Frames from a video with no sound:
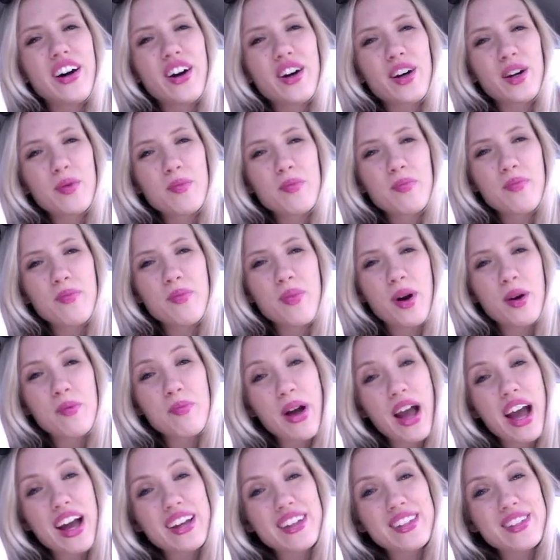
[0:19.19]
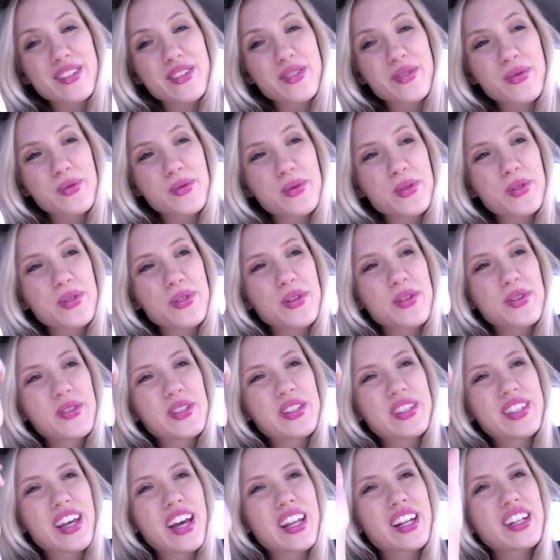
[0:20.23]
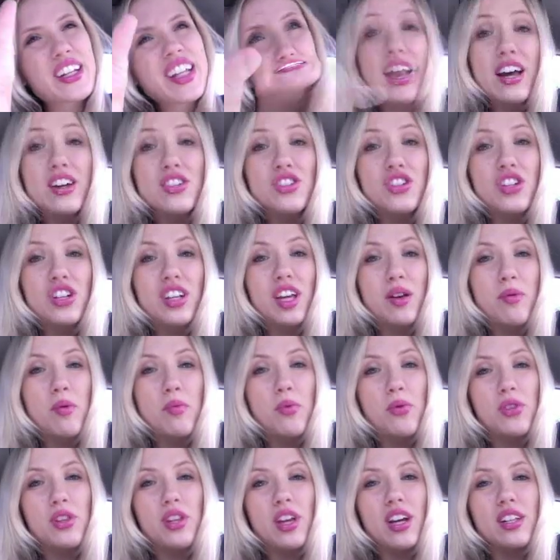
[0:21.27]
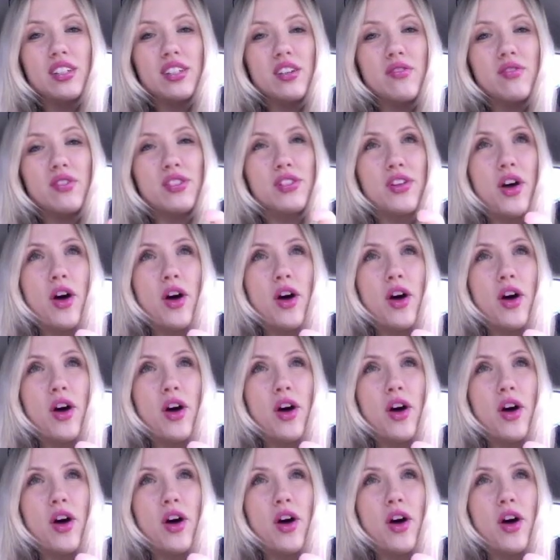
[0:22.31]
are back in school, so it's kind of neat. I actually came up with the idea of this